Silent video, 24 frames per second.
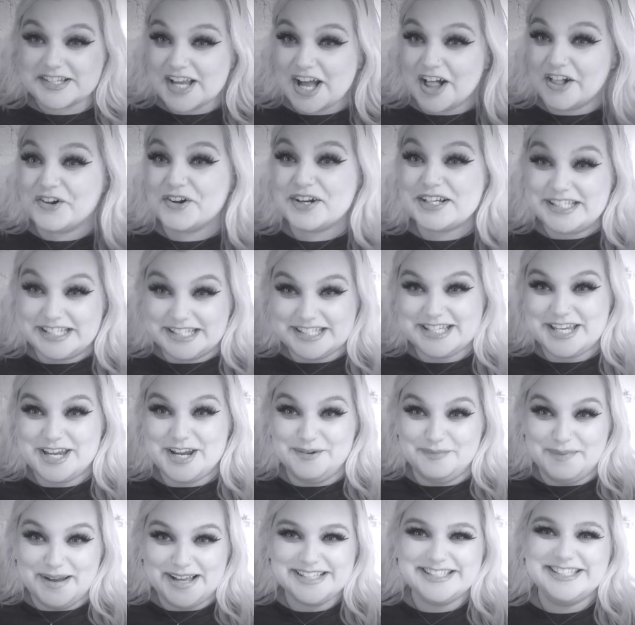color is
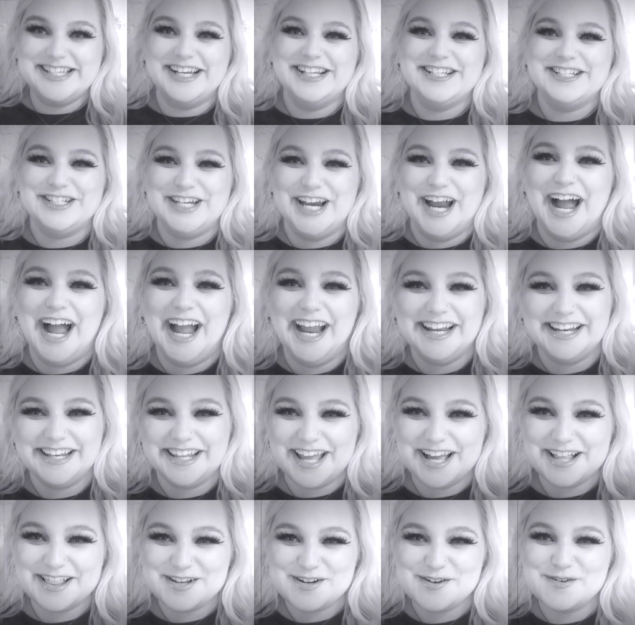Steal My Sunshine
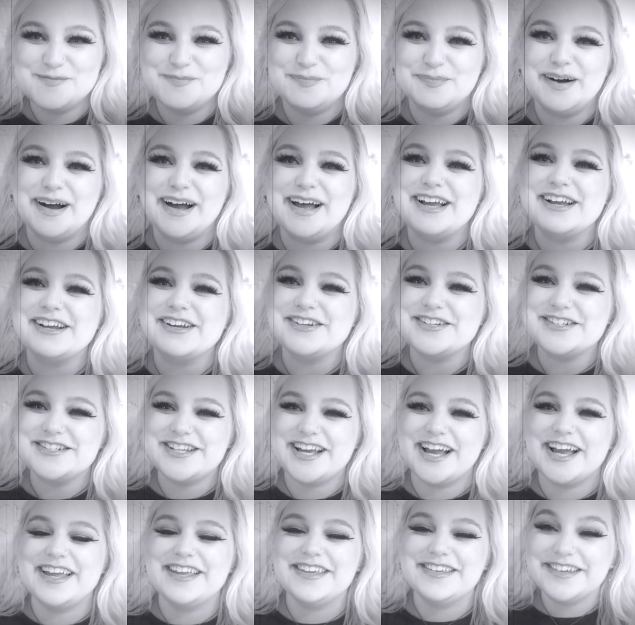Yellow by Good
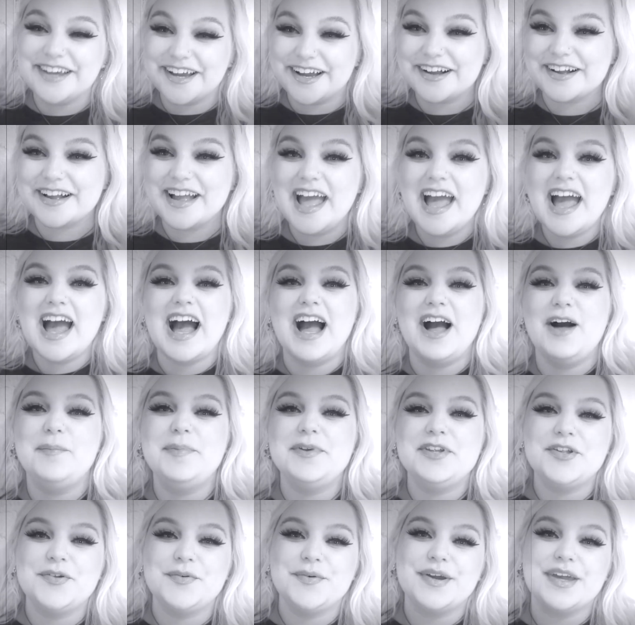Dye Young. I'll
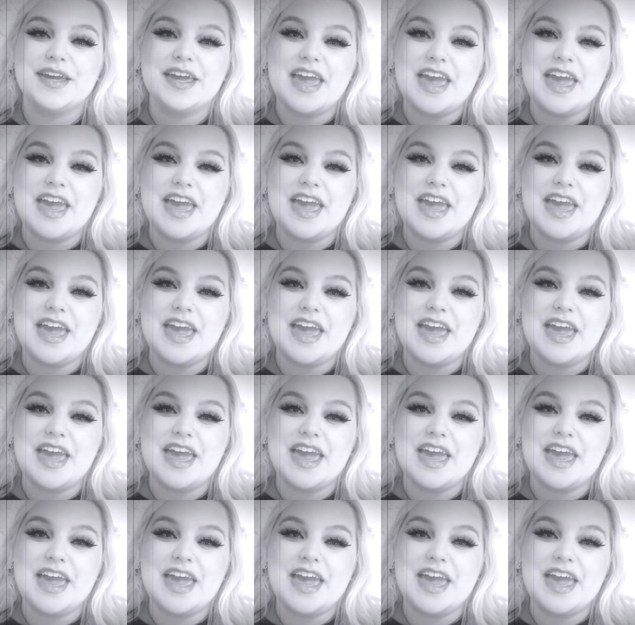be doing